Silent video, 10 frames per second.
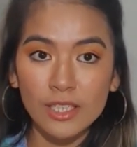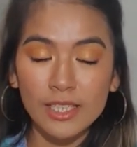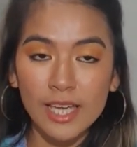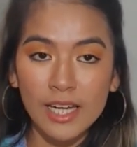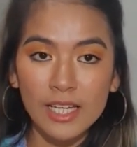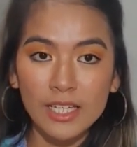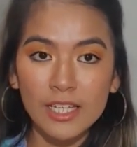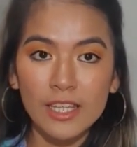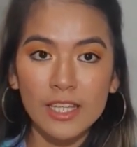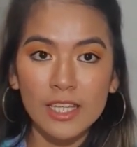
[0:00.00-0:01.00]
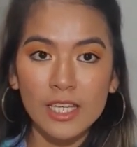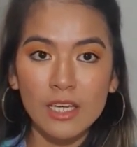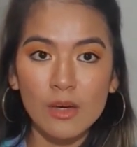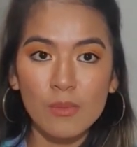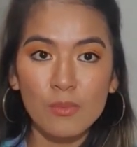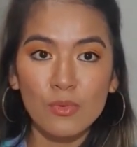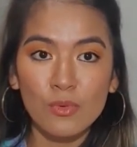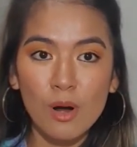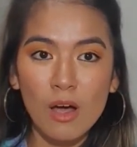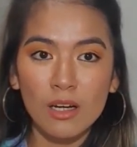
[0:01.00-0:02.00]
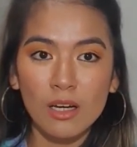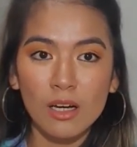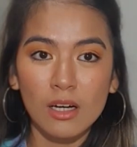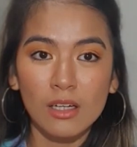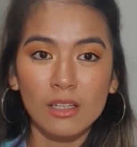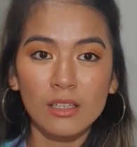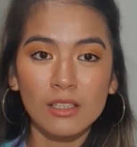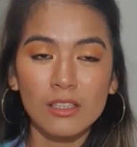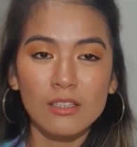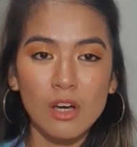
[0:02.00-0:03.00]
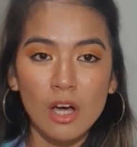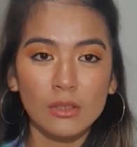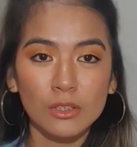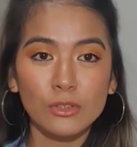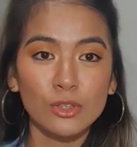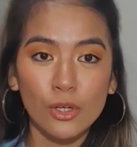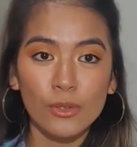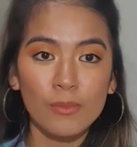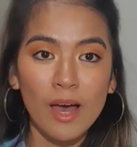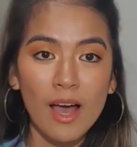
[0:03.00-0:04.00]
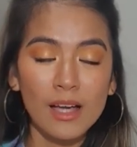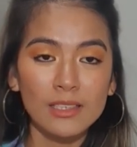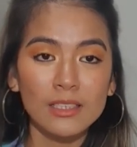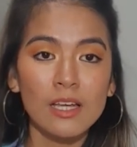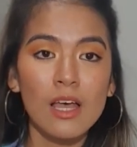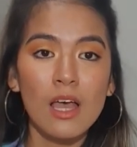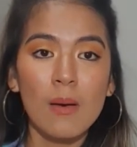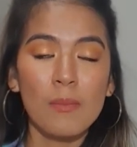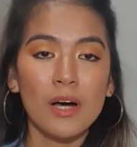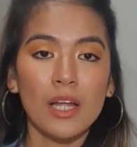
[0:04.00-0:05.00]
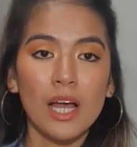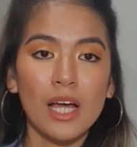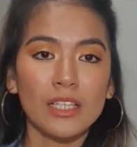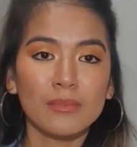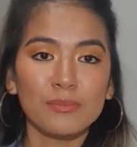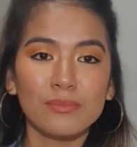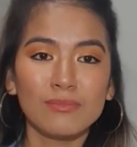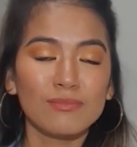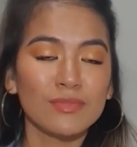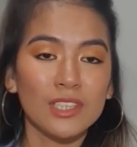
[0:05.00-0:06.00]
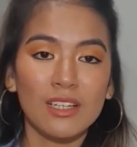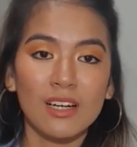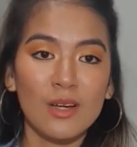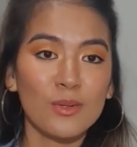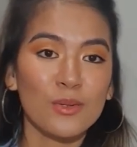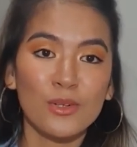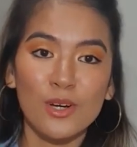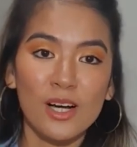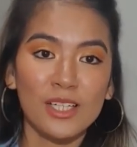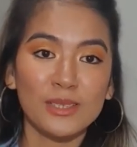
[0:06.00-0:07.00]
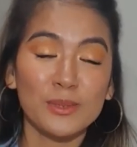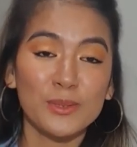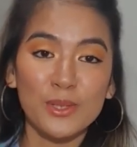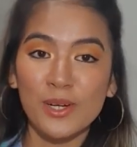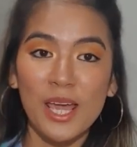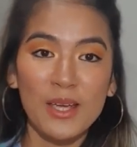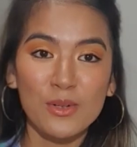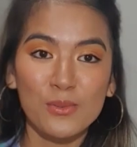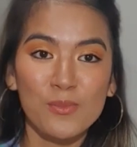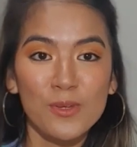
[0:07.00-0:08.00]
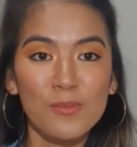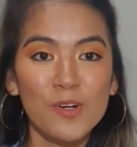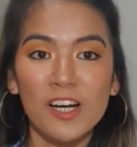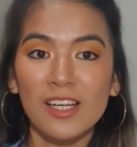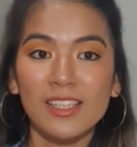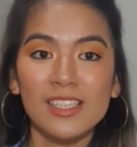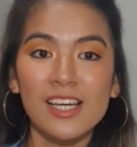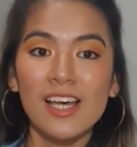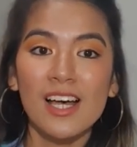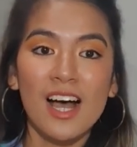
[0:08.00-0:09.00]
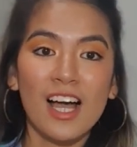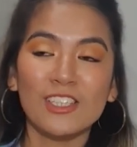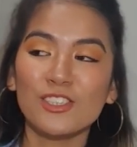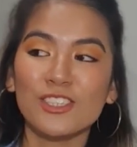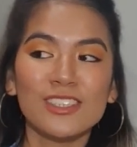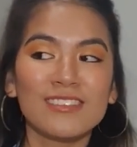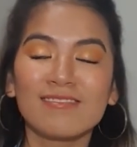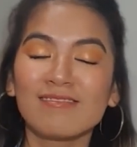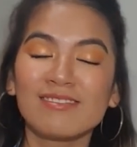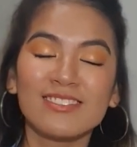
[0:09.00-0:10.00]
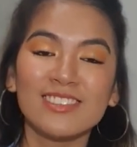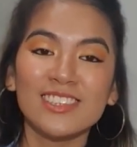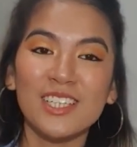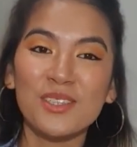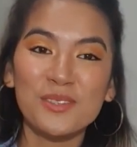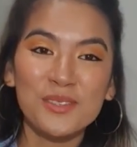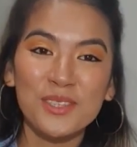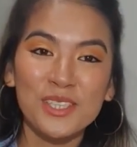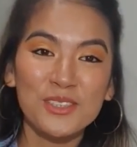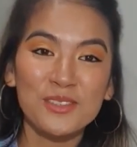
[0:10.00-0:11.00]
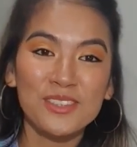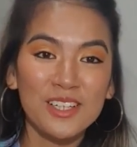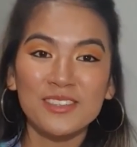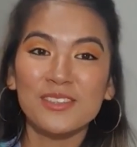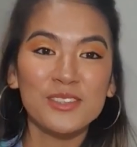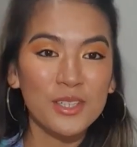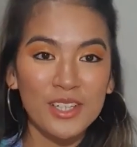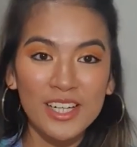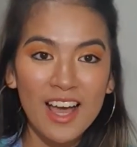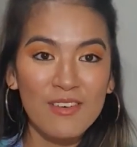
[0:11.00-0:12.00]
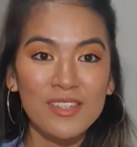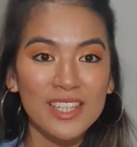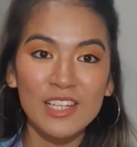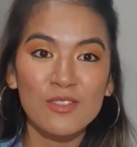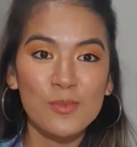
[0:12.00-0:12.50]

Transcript: getting the Prada nylon tote bags, but I don't know guys, don't hate on me, but I don't know, I don't have a thing for